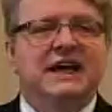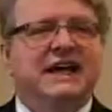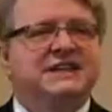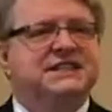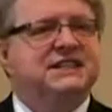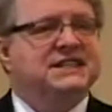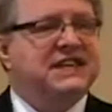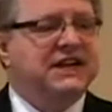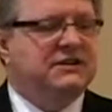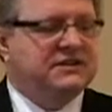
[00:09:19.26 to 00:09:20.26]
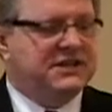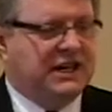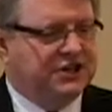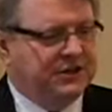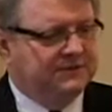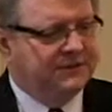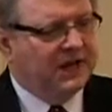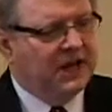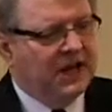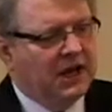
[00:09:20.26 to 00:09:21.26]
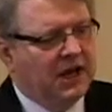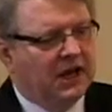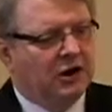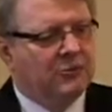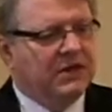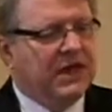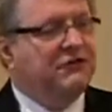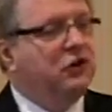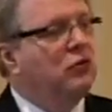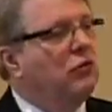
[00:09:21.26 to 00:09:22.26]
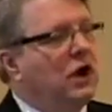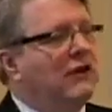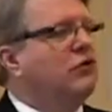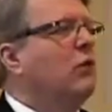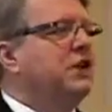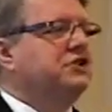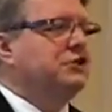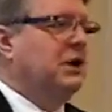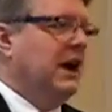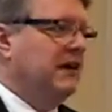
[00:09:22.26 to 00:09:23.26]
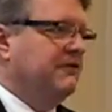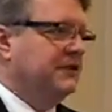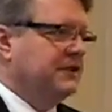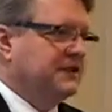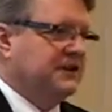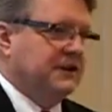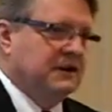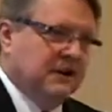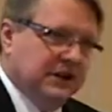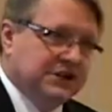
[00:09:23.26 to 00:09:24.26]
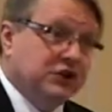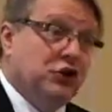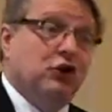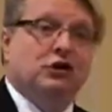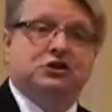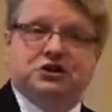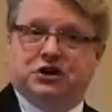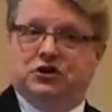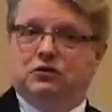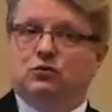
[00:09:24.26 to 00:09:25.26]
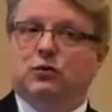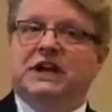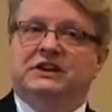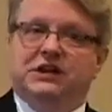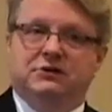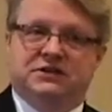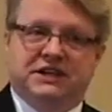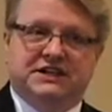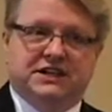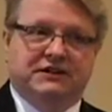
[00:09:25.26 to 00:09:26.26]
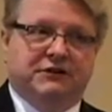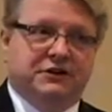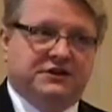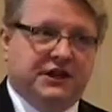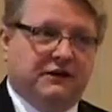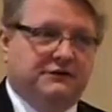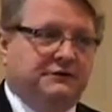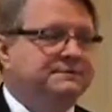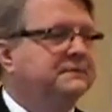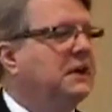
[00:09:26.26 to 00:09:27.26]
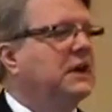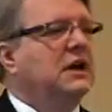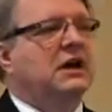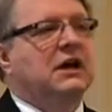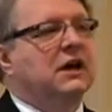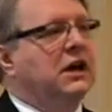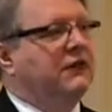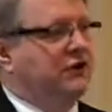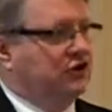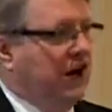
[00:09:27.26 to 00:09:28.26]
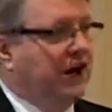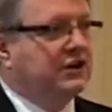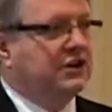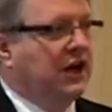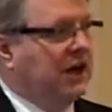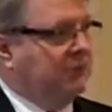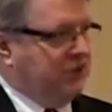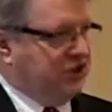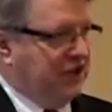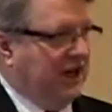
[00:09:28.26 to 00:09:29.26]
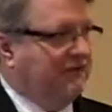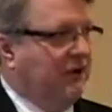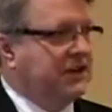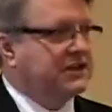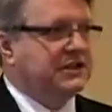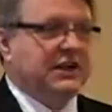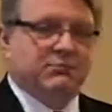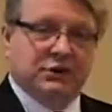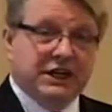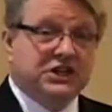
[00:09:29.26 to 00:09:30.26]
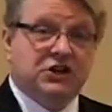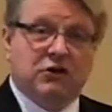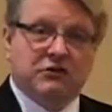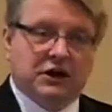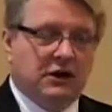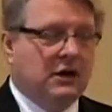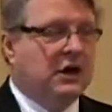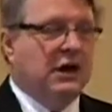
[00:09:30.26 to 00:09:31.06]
It's the sales section. If you ever want to have this urge to go read the UCC for yourself, if you're tired at night but just not falling asleep, please go there.